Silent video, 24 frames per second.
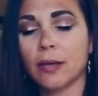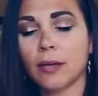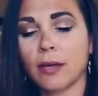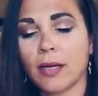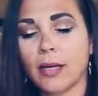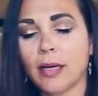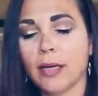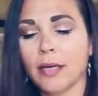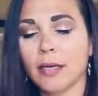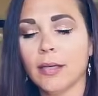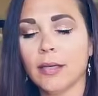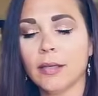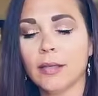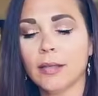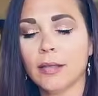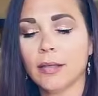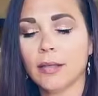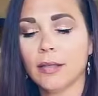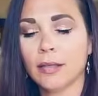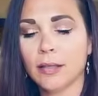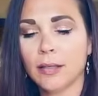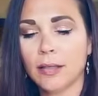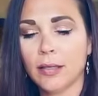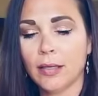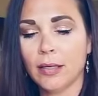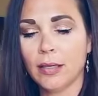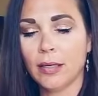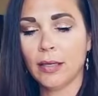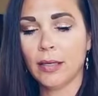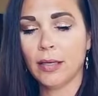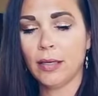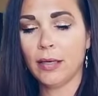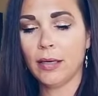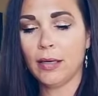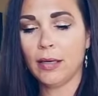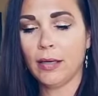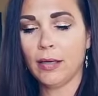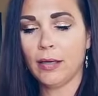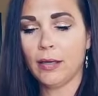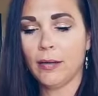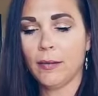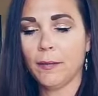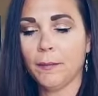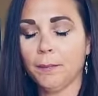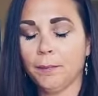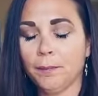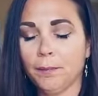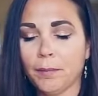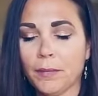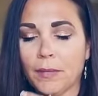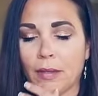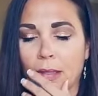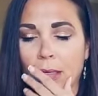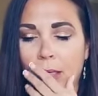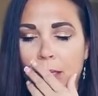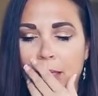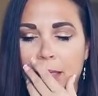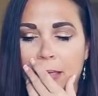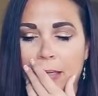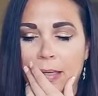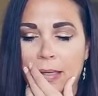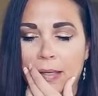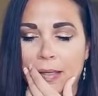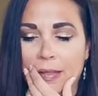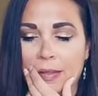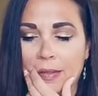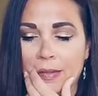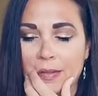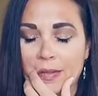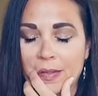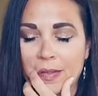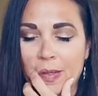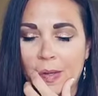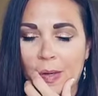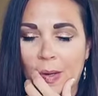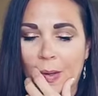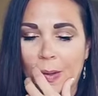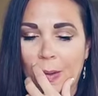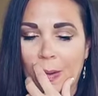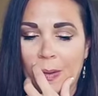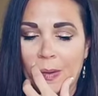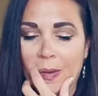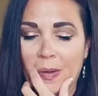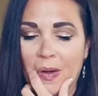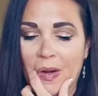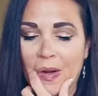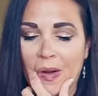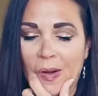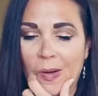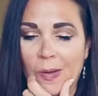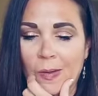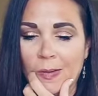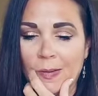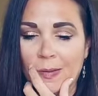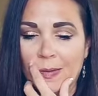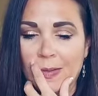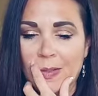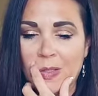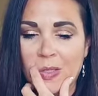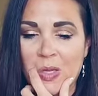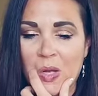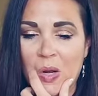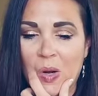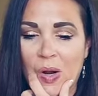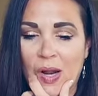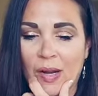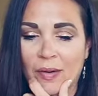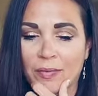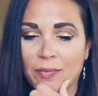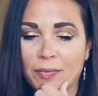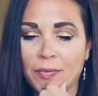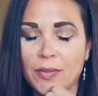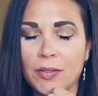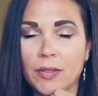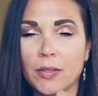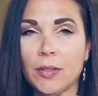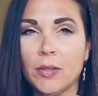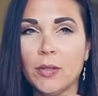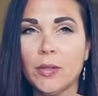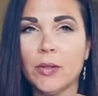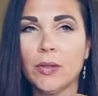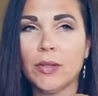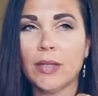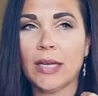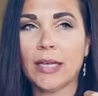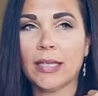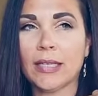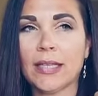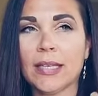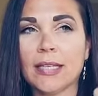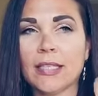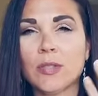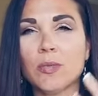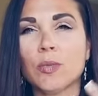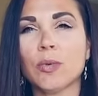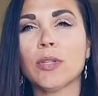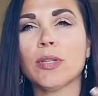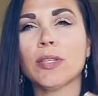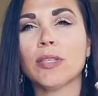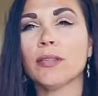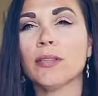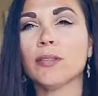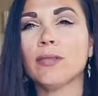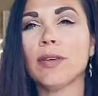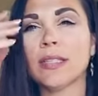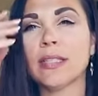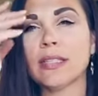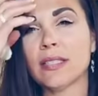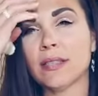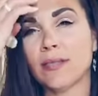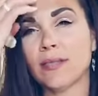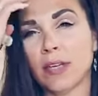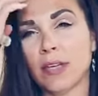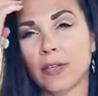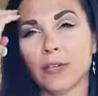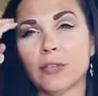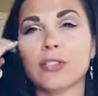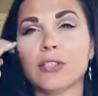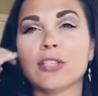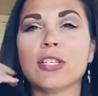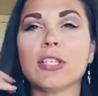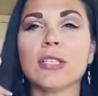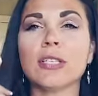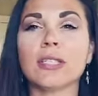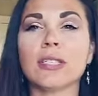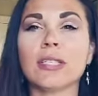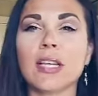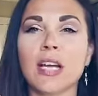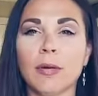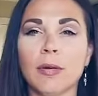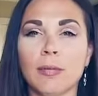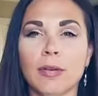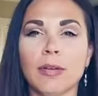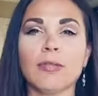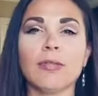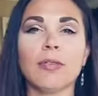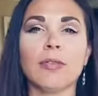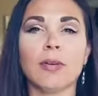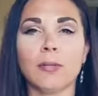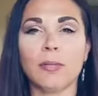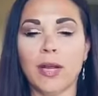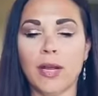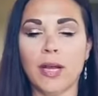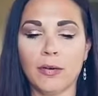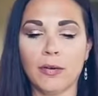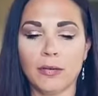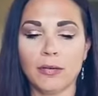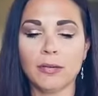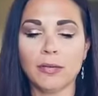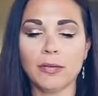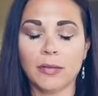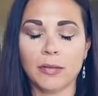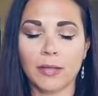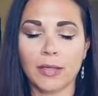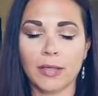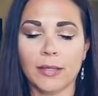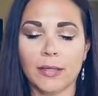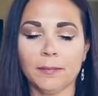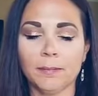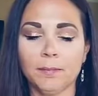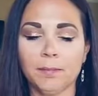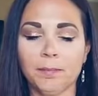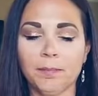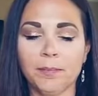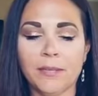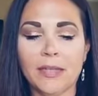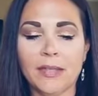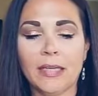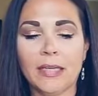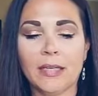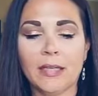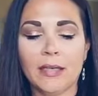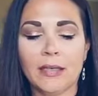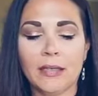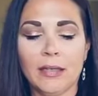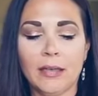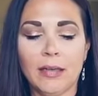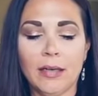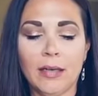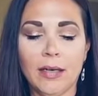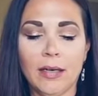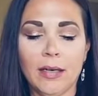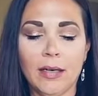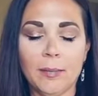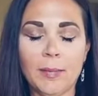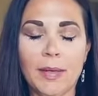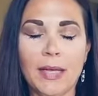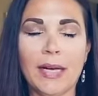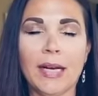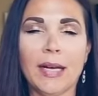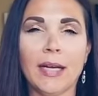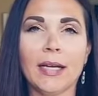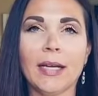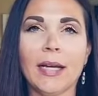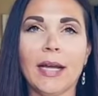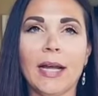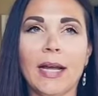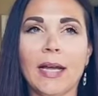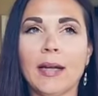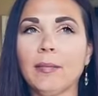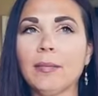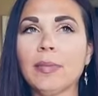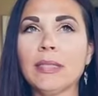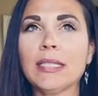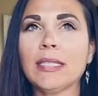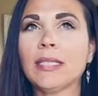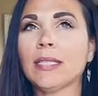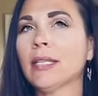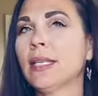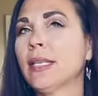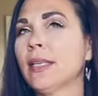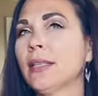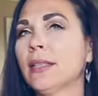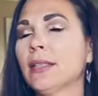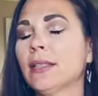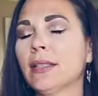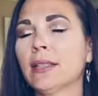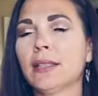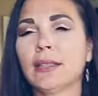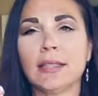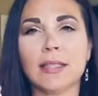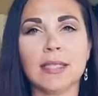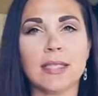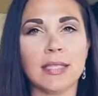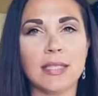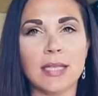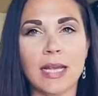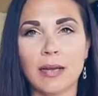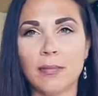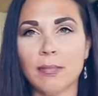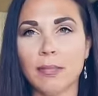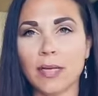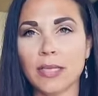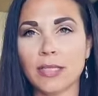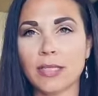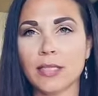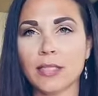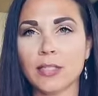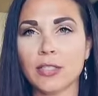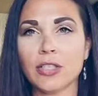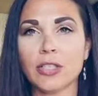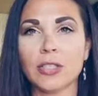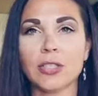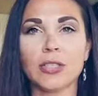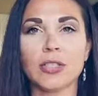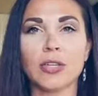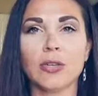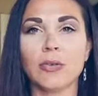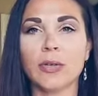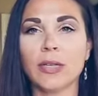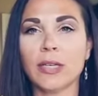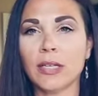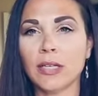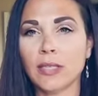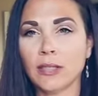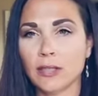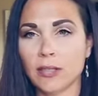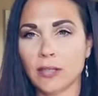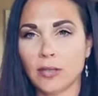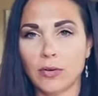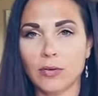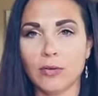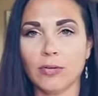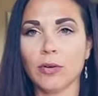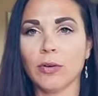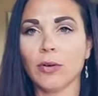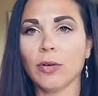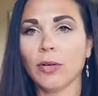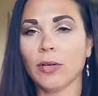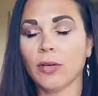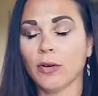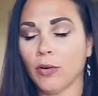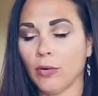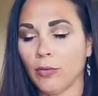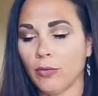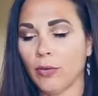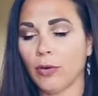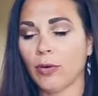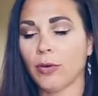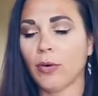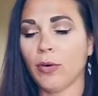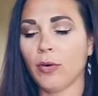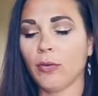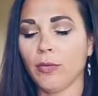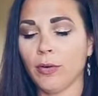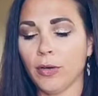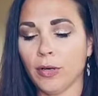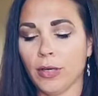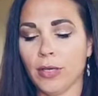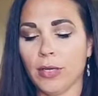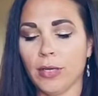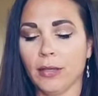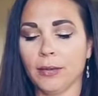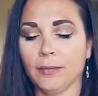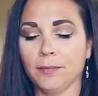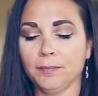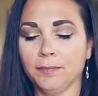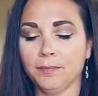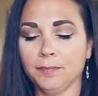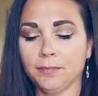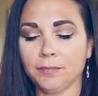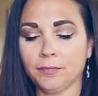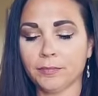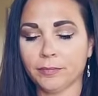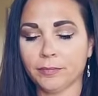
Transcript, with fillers: okay? Um, and so I feel like that's where the defensive energy is coming from now. Okay. Um, and I, I've been seeing like the same message in your readings over and over and over again.